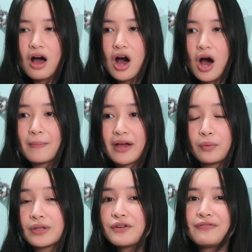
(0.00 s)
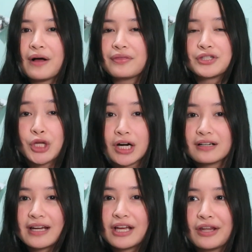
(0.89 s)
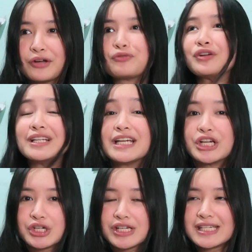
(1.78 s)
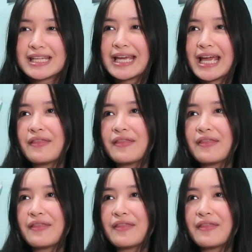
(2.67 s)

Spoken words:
I only found the Darkling like really interesting,